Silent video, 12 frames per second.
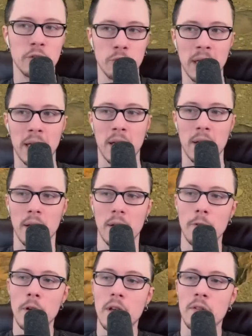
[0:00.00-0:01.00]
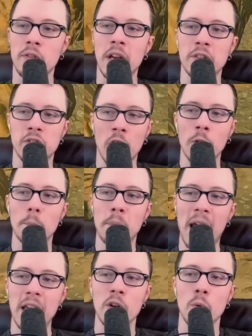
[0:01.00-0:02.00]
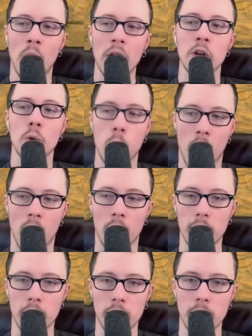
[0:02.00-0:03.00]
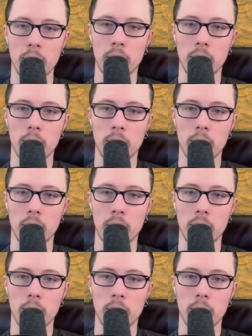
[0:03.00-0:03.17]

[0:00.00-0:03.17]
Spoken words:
treated. They don't pay you what you're worth.